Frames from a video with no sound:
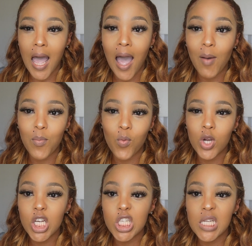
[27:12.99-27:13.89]
up
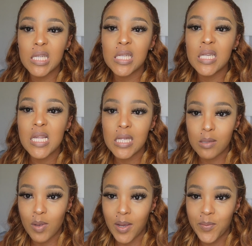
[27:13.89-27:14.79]
when she sees me.